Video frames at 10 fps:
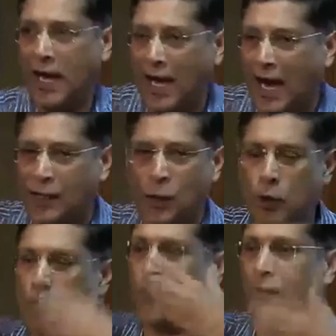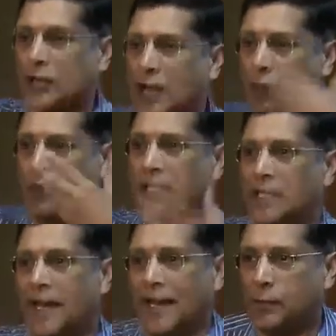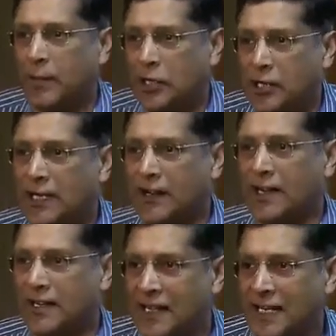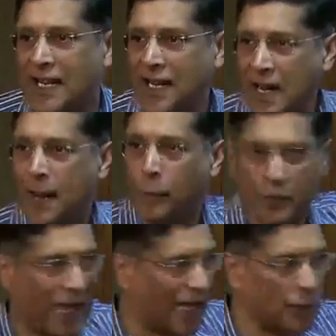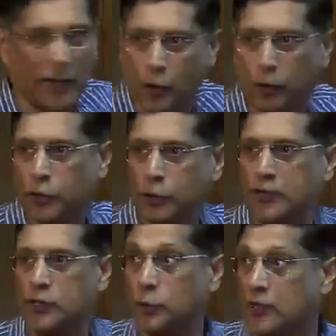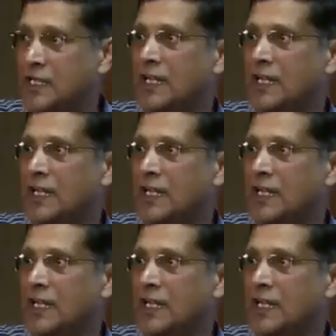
uh, I don't want to flesh out the explanation in greater detail because as we go through this, you